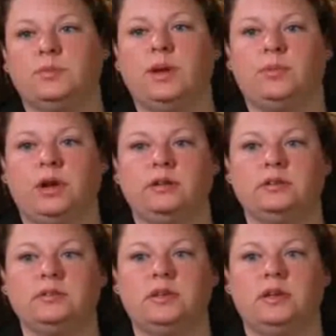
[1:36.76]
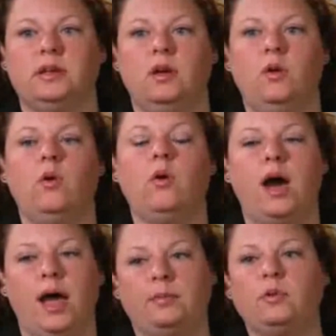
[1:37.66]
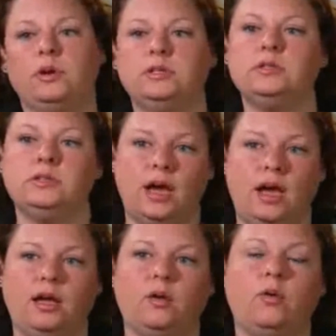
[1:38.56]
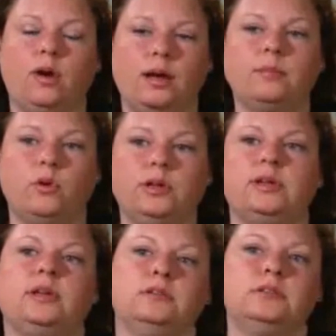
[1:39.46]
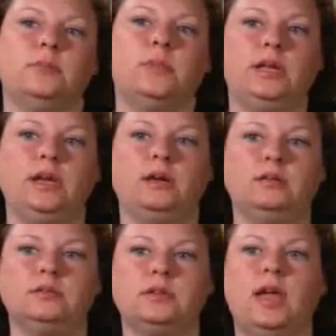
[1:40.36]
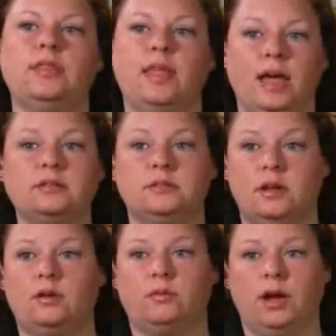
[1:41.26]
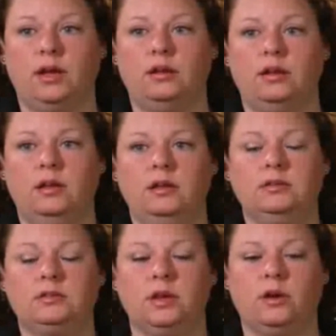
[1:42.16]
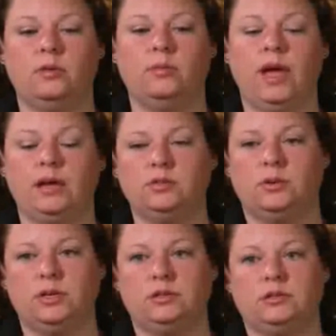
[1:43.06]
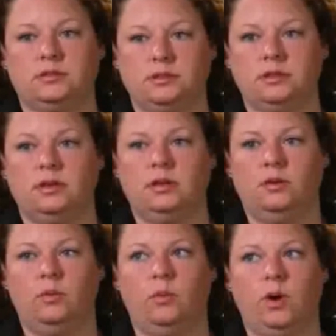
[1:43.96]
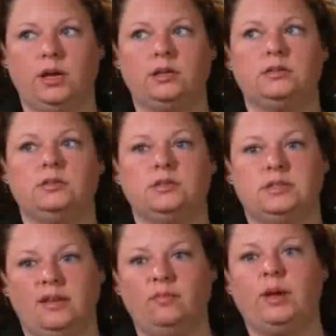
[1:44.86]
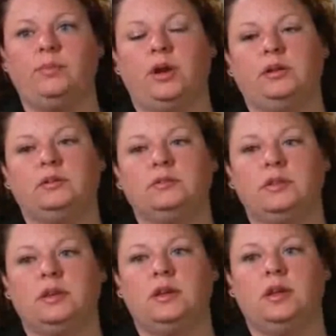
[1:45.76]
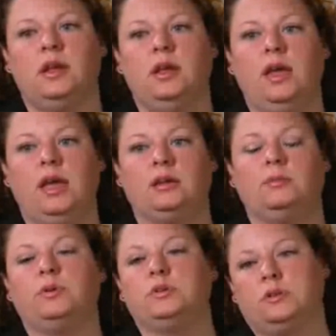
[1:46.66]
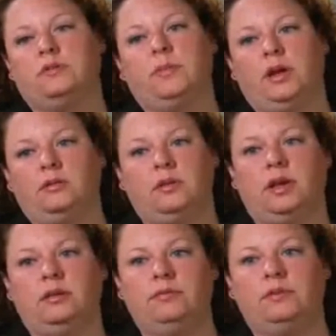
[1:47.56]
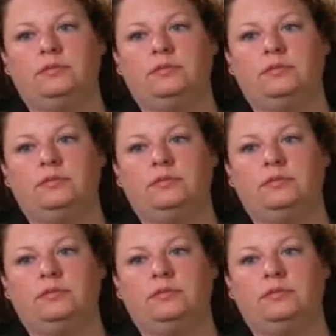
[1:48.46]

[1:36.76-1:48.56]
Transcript: my pregnancy, I'm going to die, or I'm going to kill somebody else. And that's not right. So my choice was to save my pregnancy and to preserve my own life.